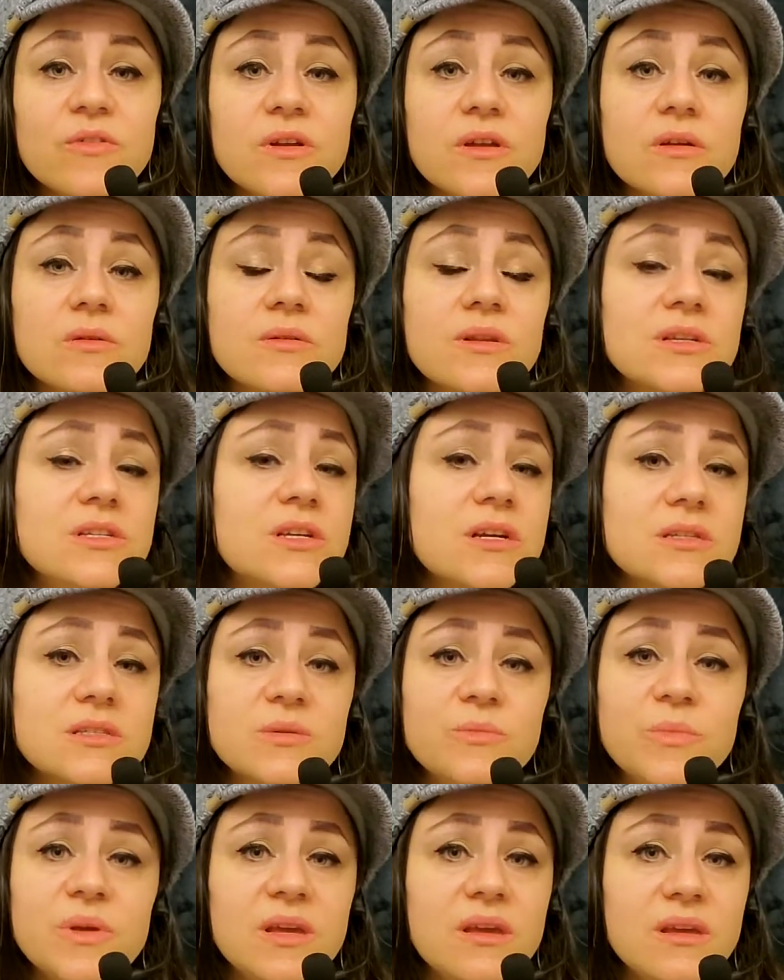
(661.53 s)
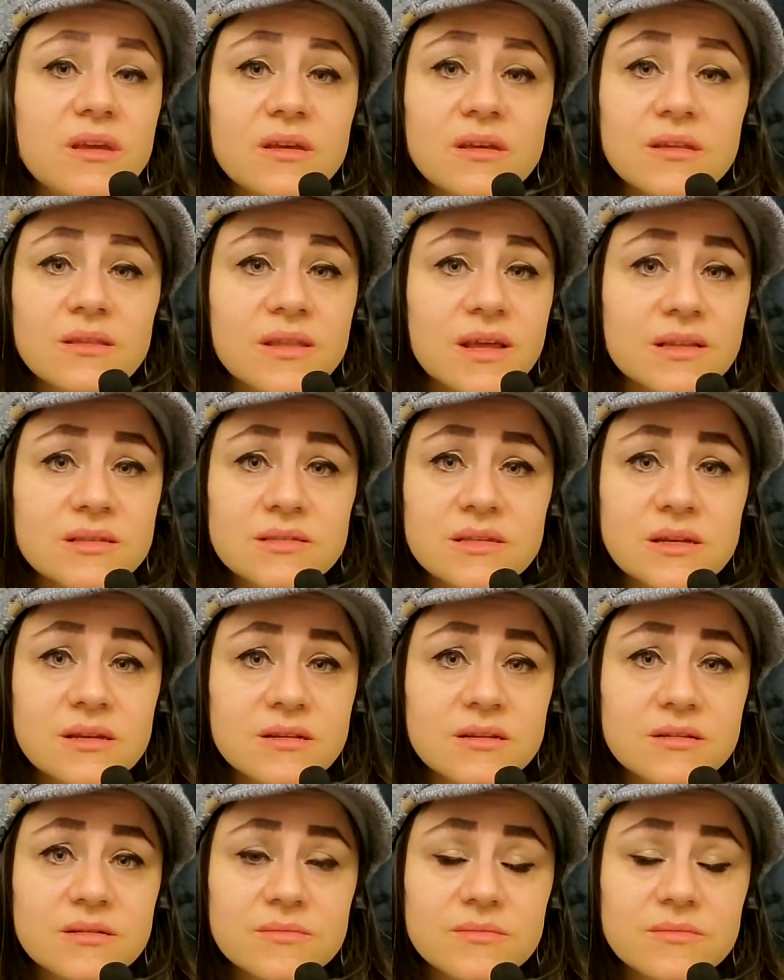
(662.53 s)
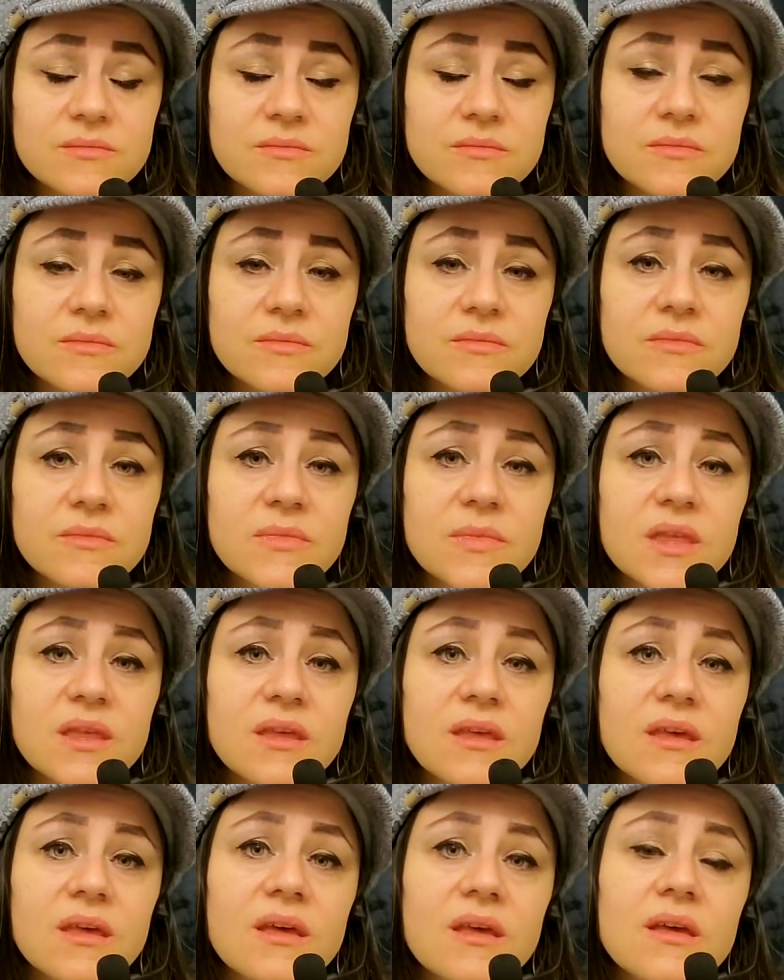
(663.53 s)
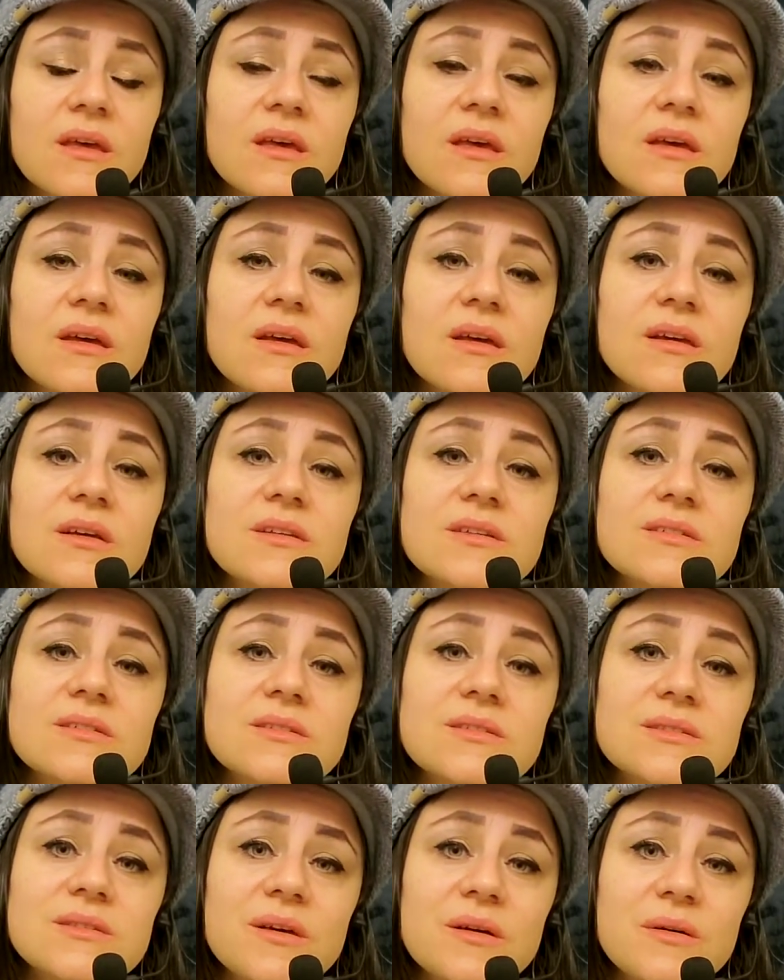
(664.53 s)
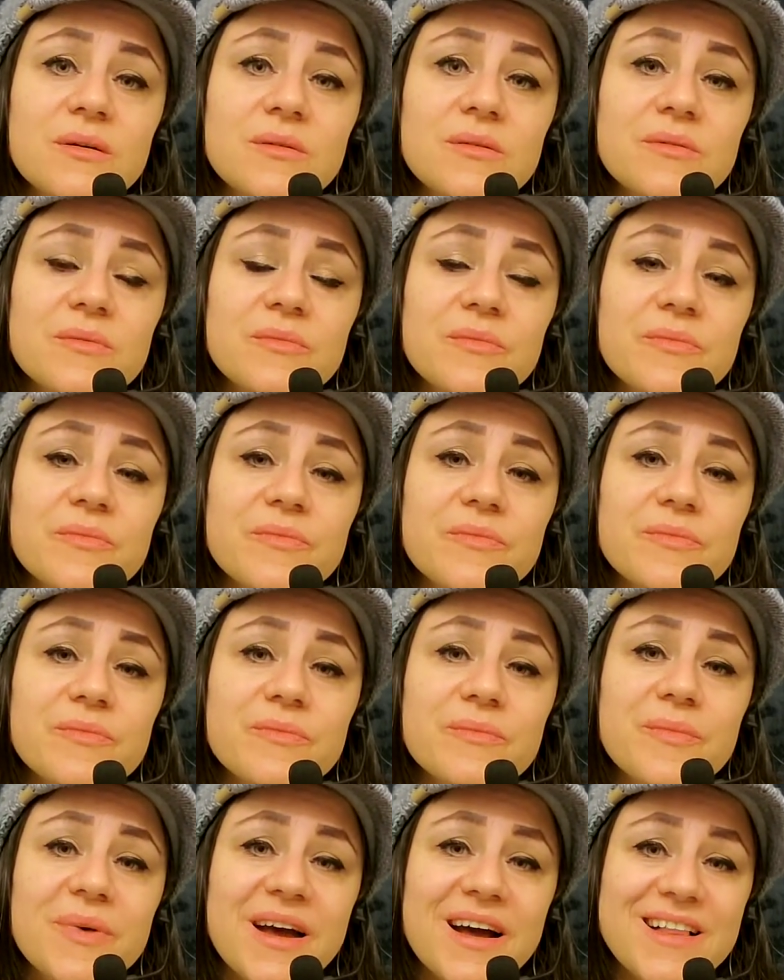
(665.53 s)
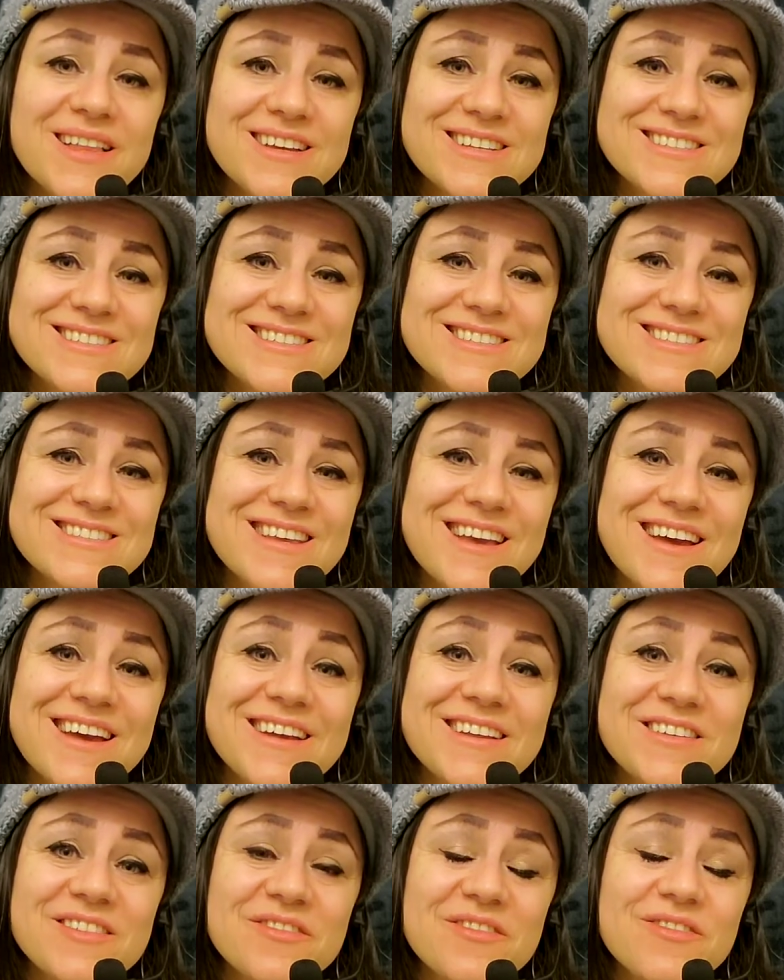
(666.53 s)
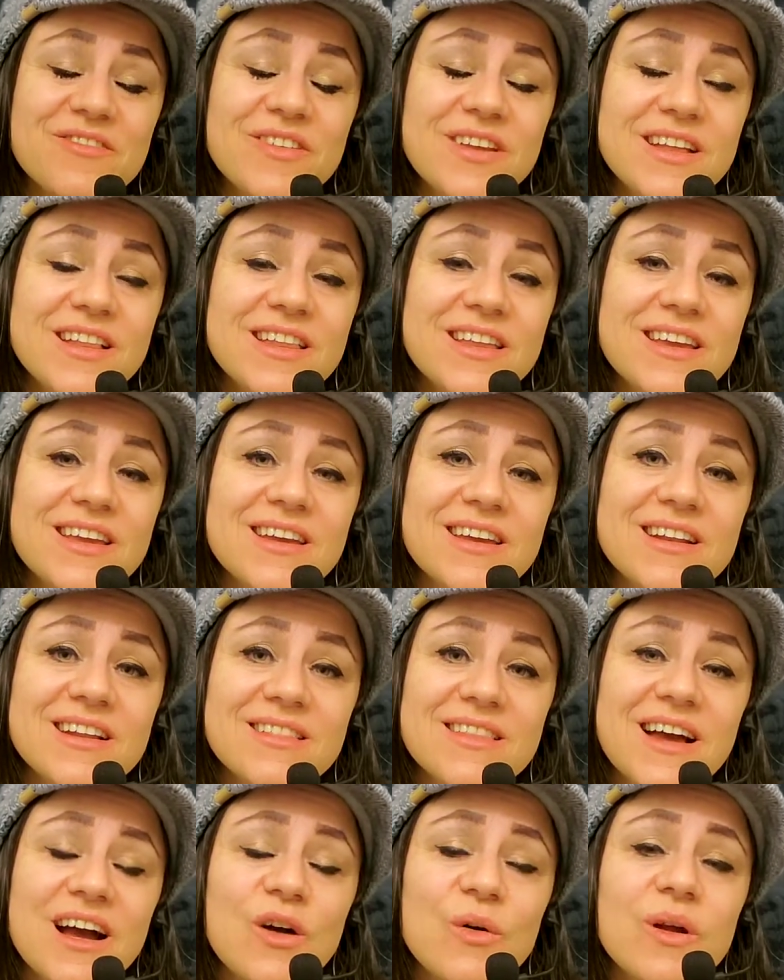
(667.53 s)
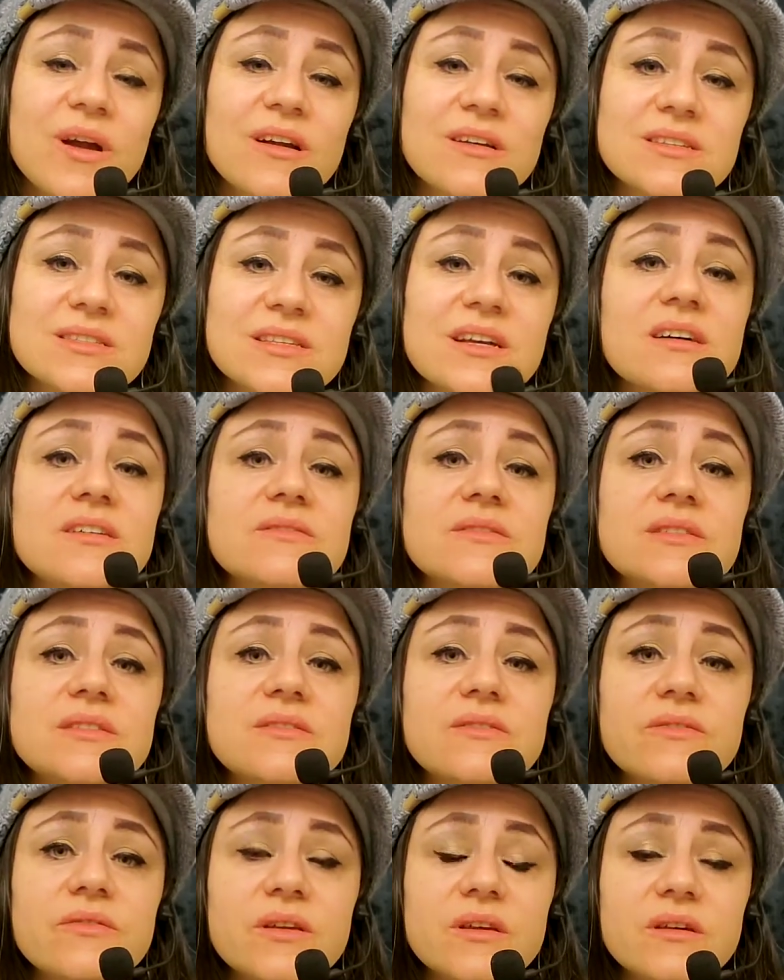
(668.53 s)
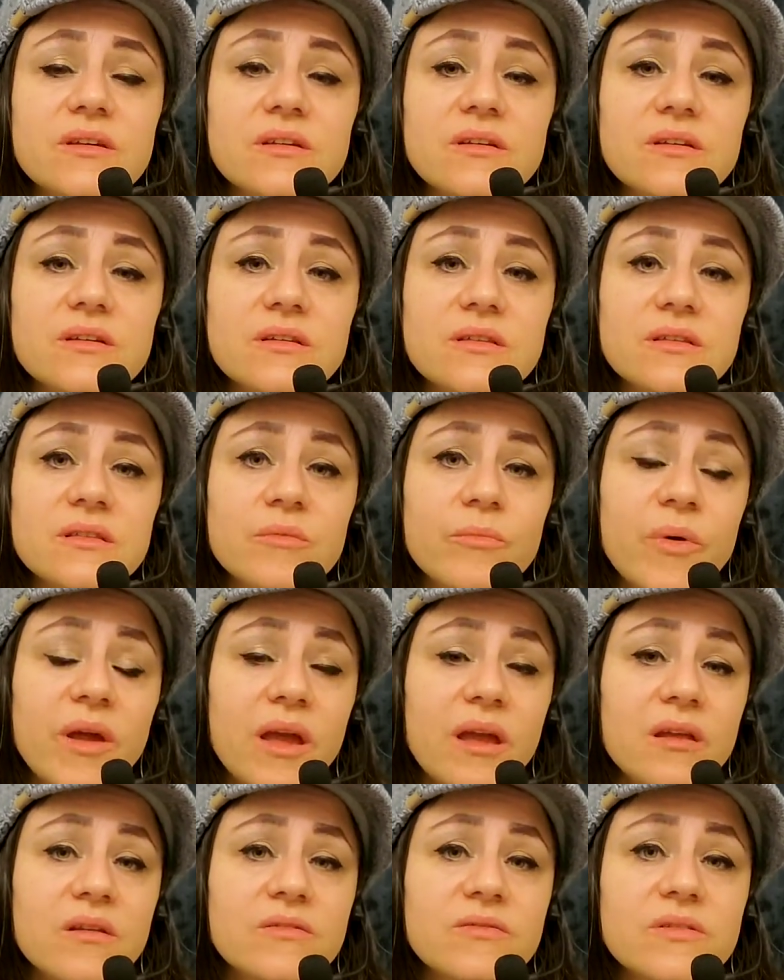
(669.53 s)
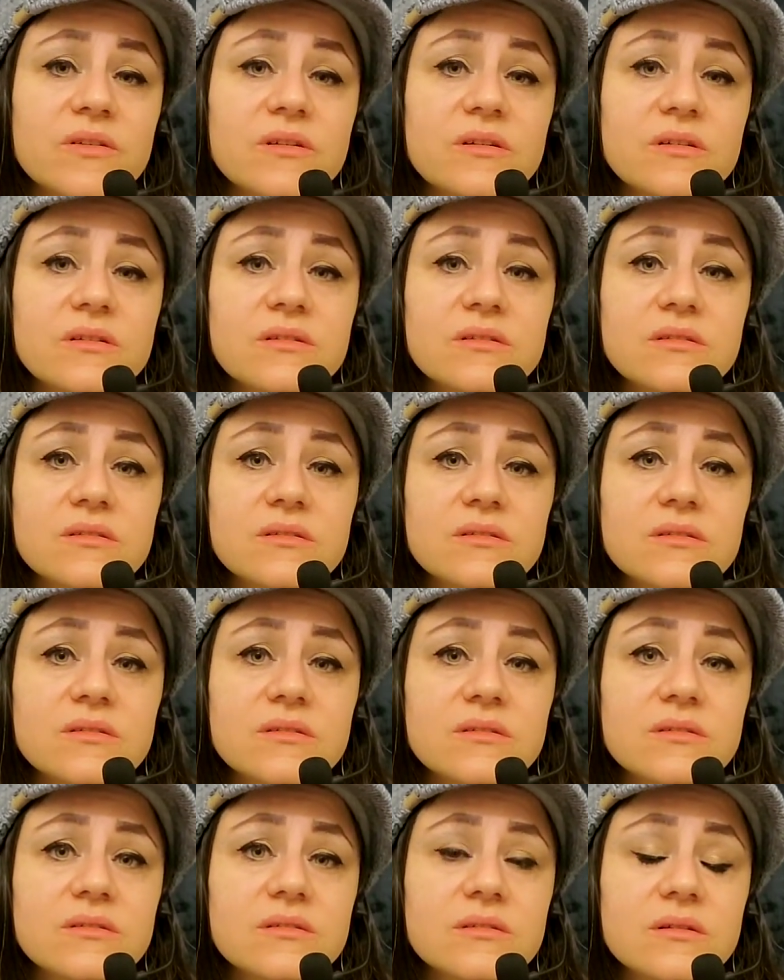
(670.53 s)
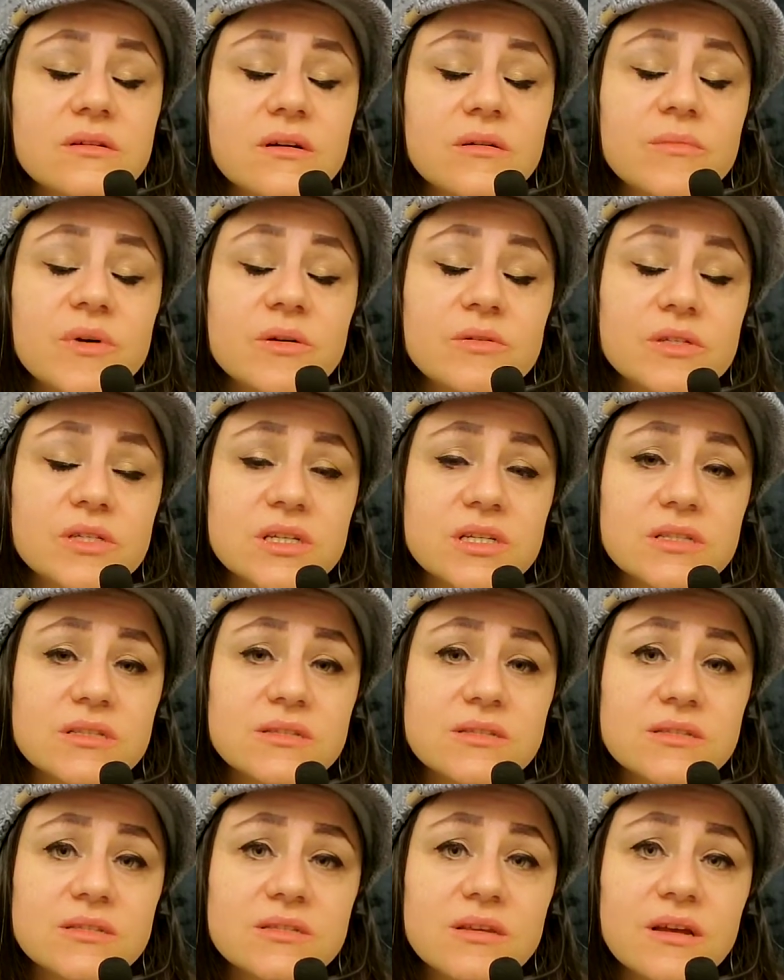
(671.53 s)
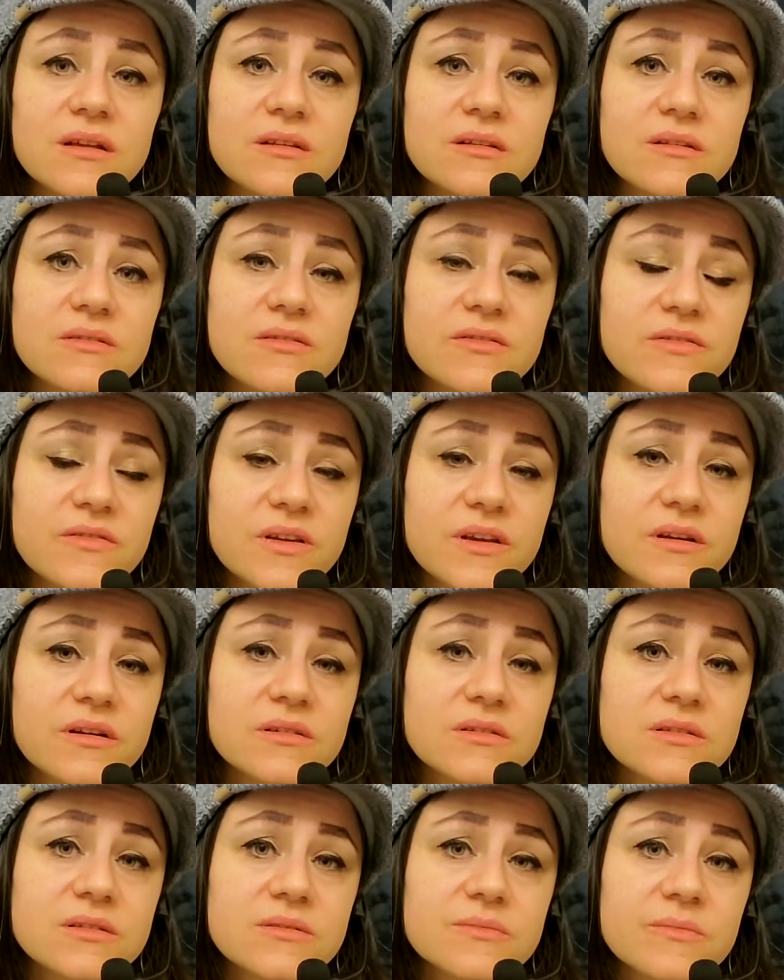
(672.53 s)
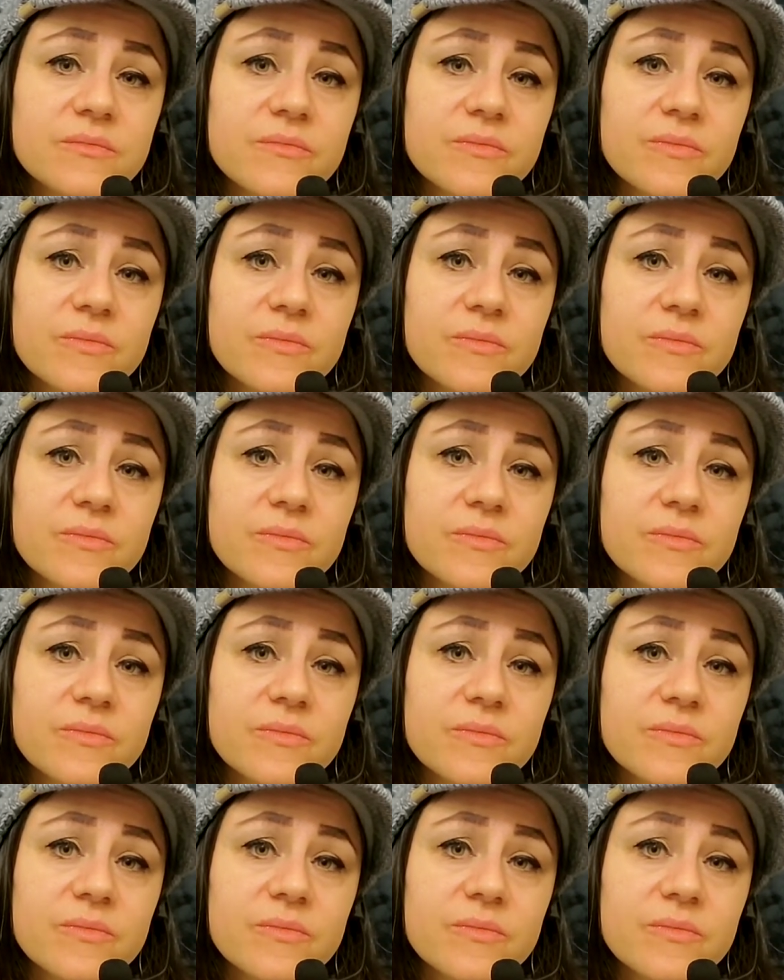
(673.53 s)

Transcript: for you to just be, and that's it. So balance and feeling and allowing ourselves to feel the painful emotions and fears.